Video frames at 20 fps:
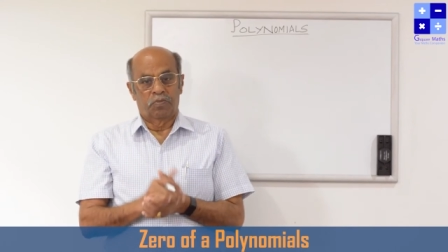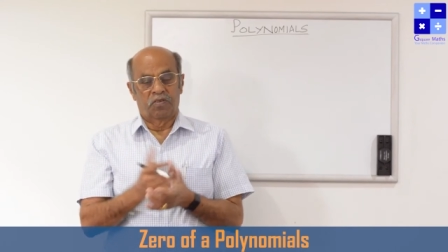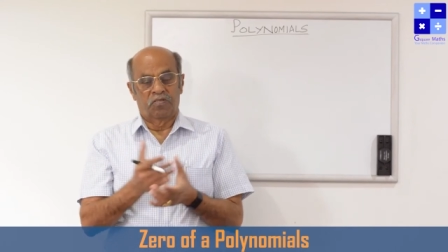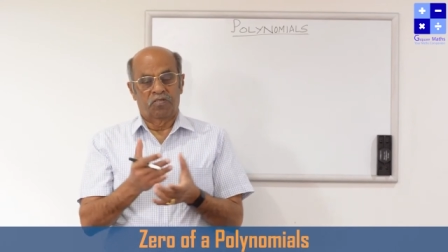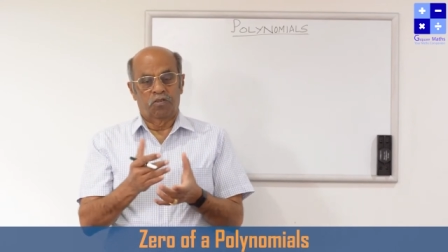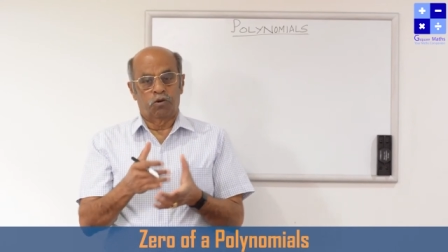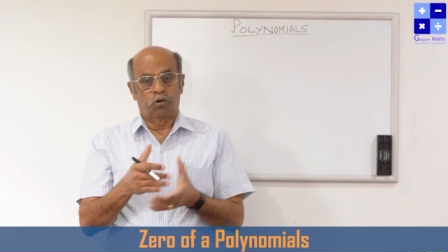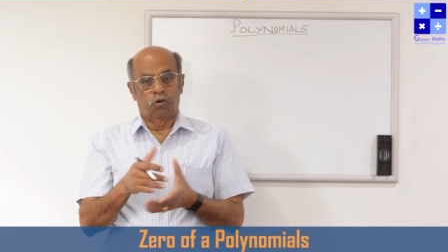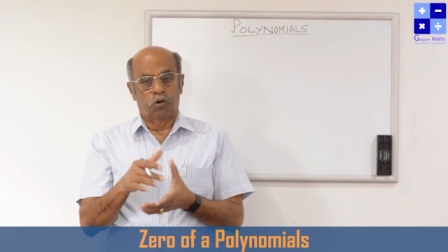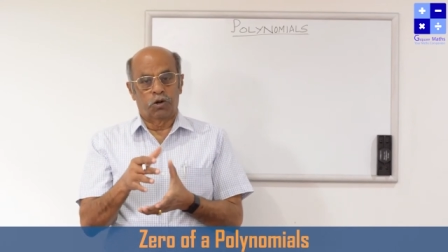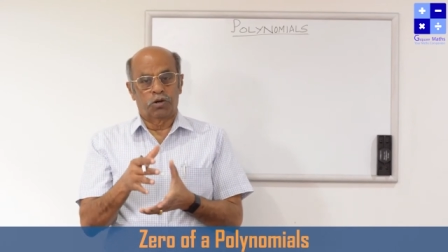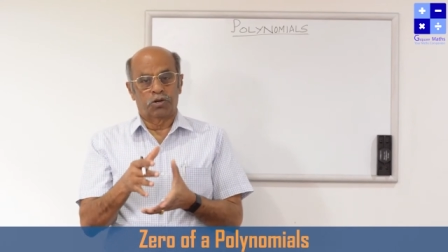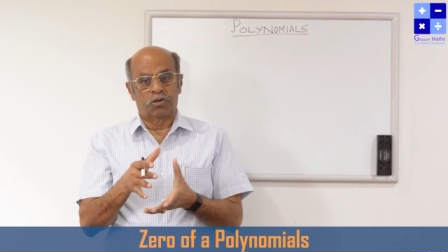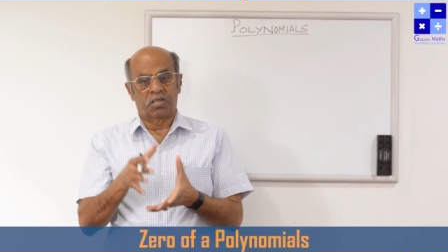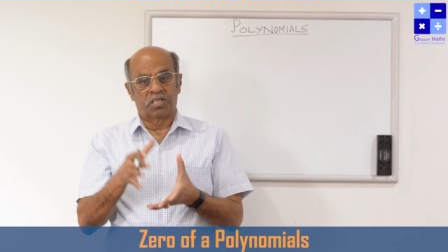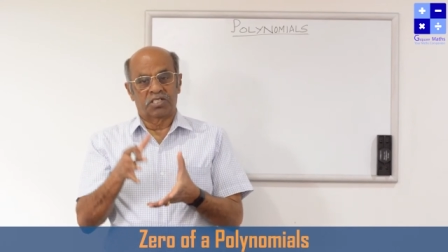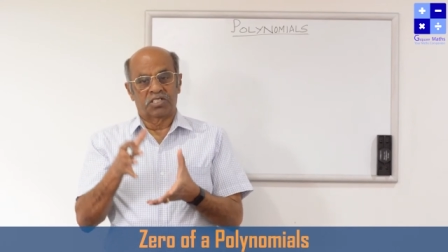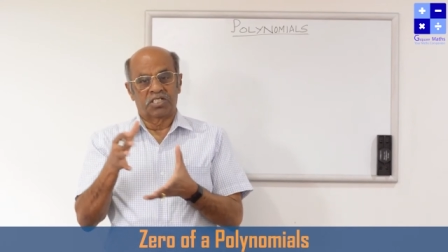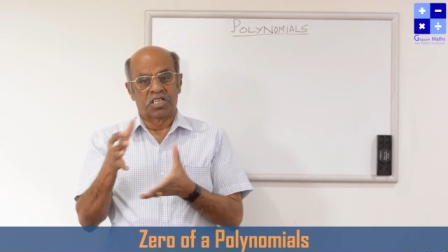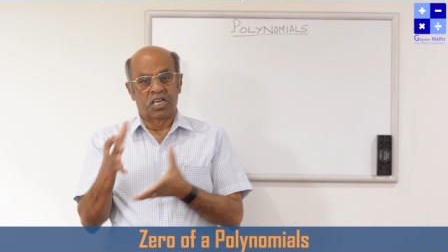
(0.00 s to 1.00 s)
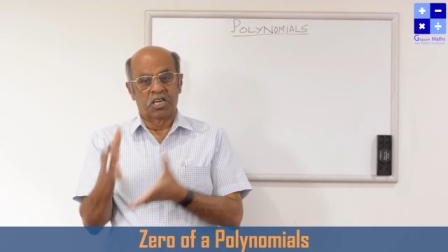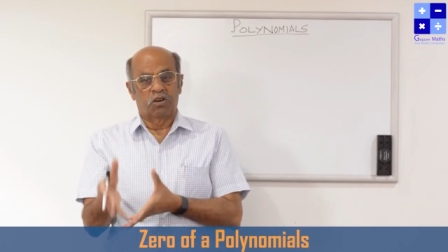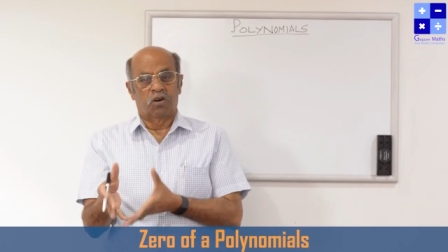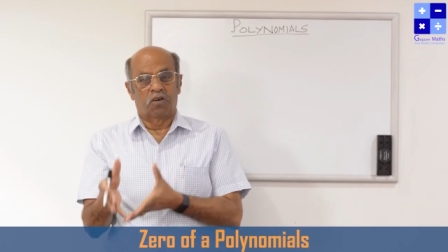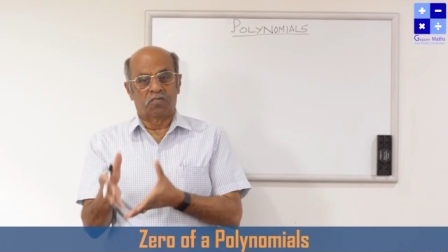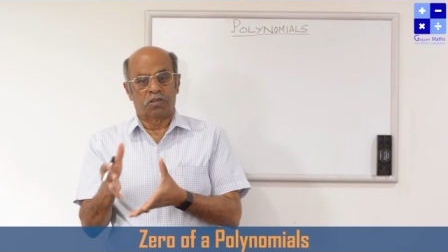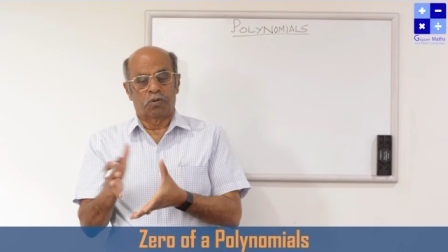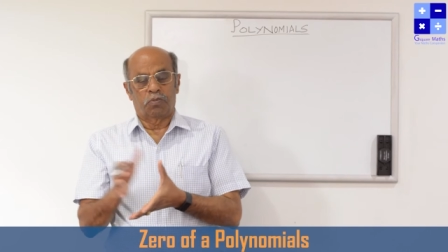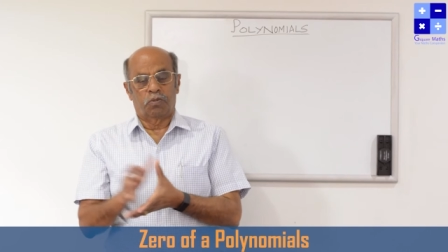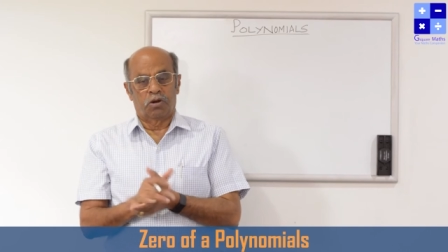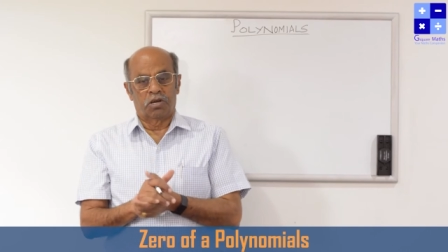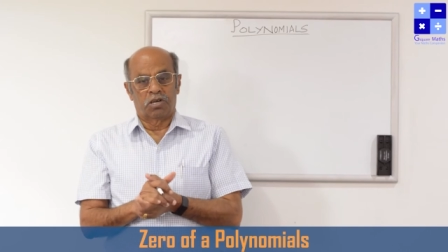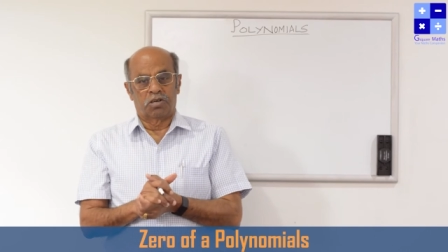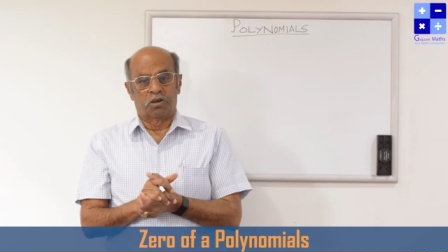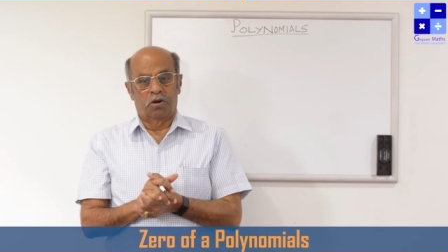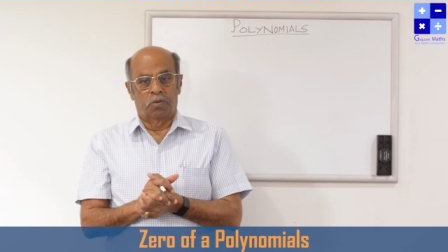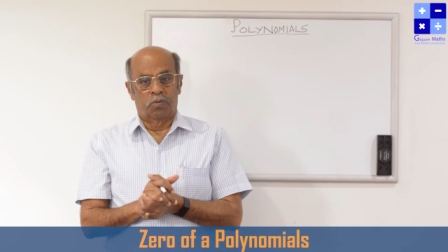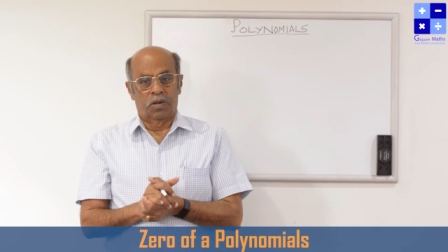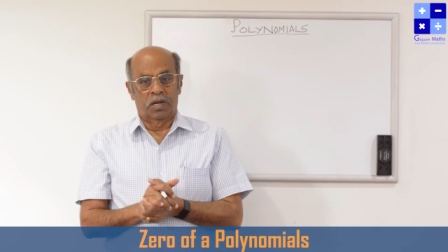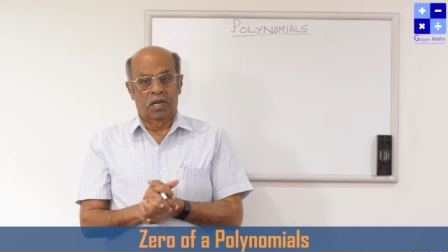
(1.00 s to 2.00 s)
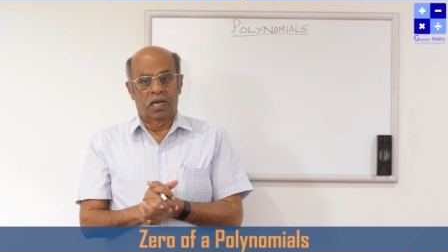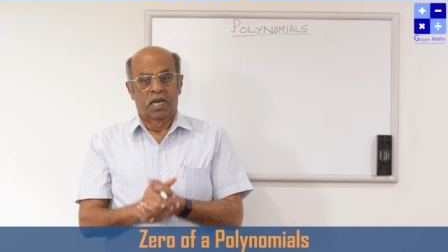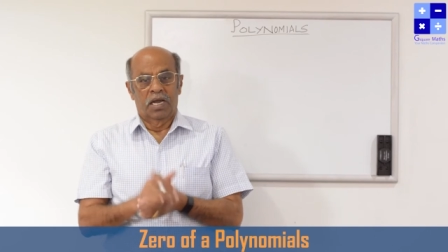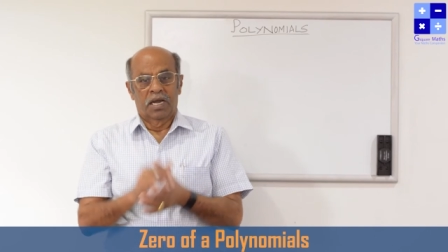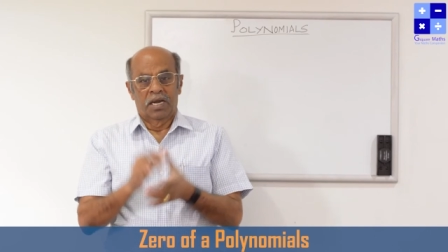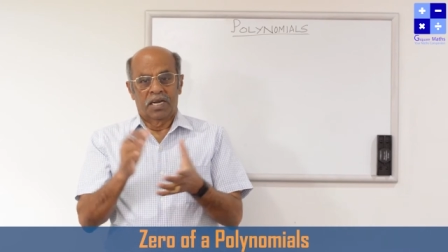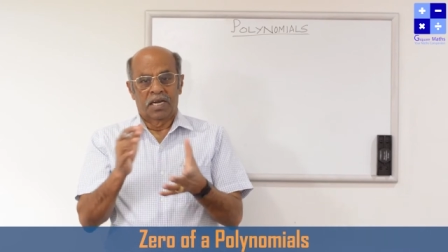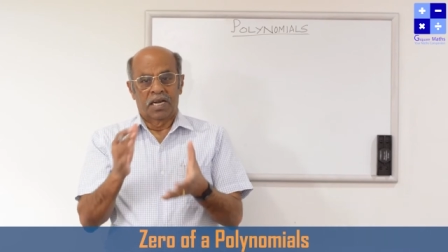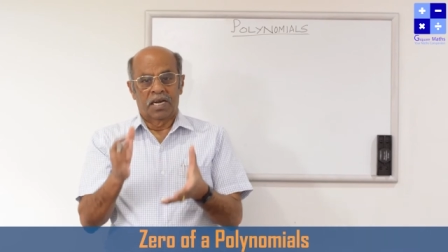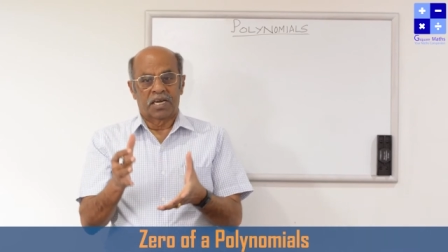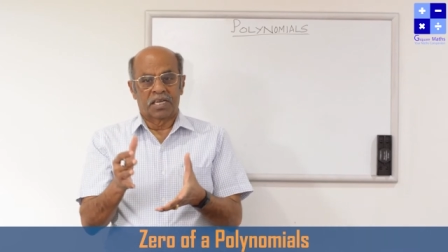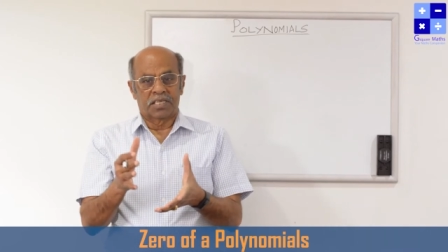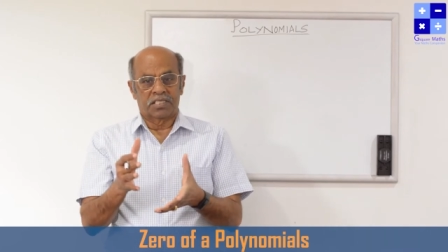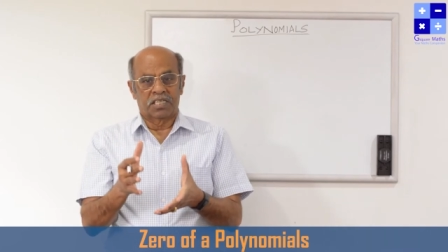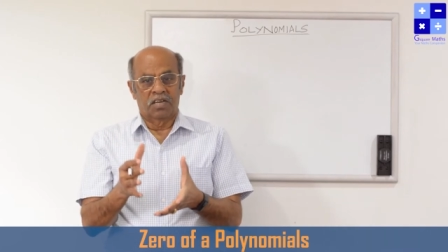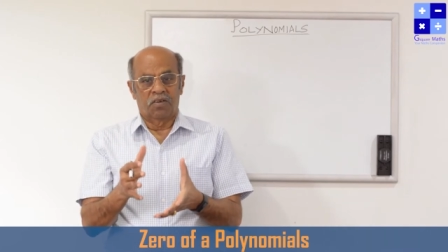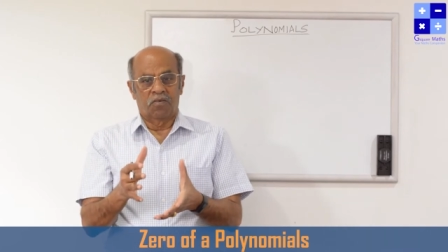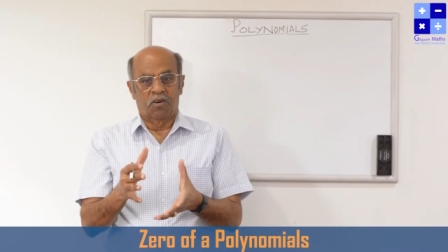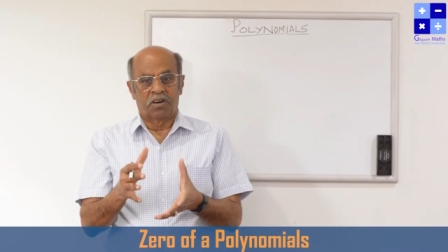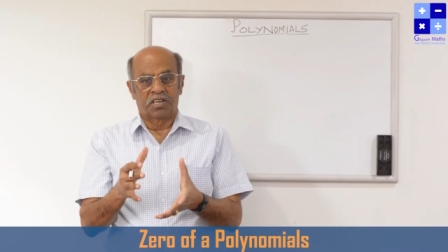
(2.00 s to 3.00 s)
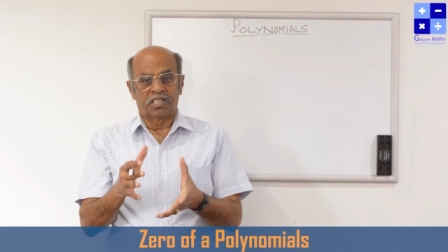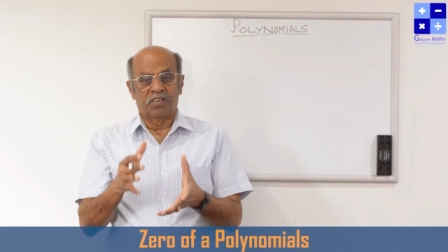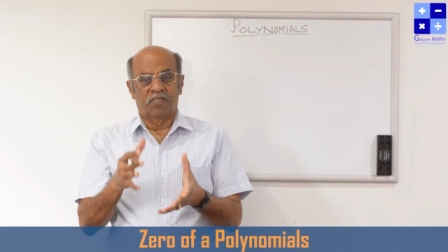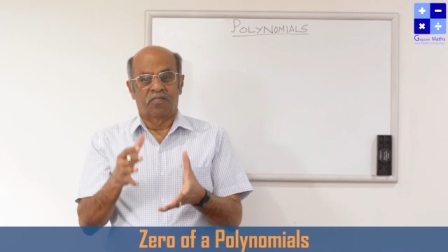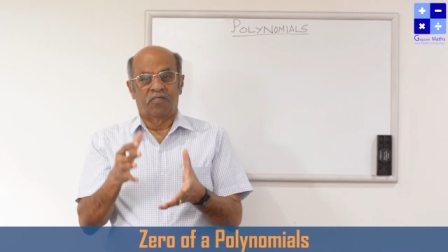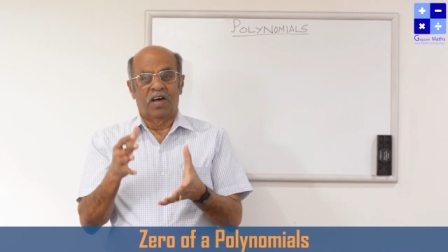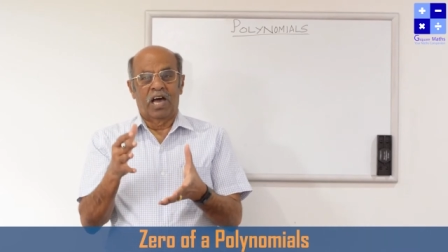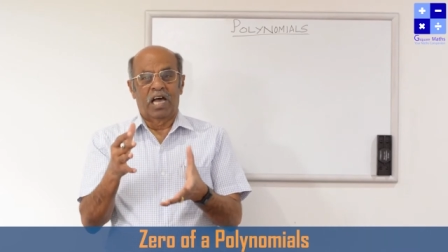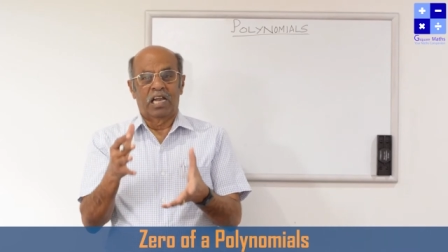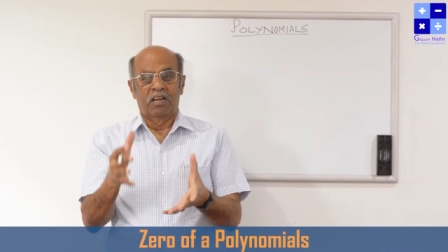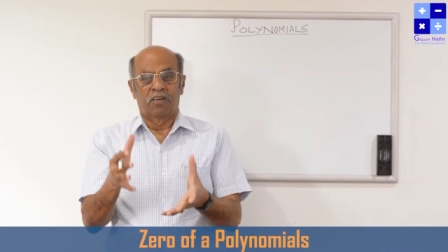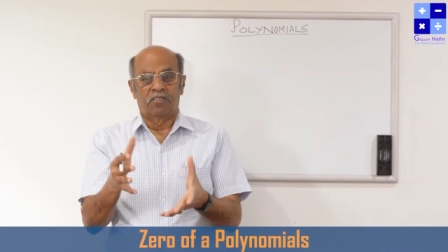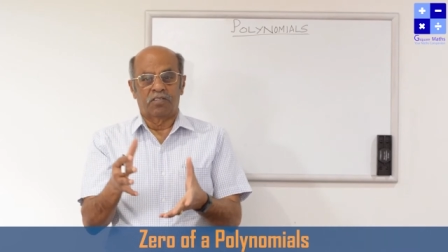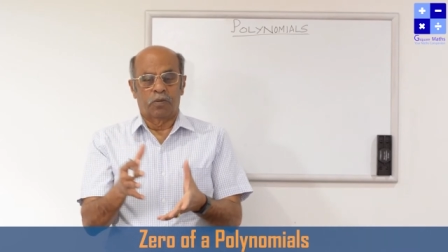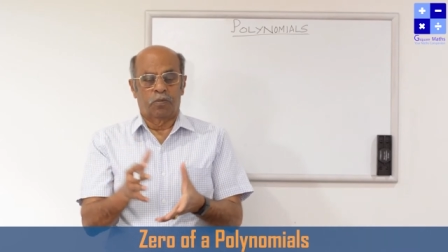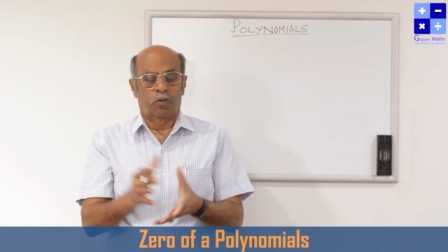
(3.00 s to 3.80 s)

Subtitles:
Before going to the zero of the polynomial, let us see what is the value of the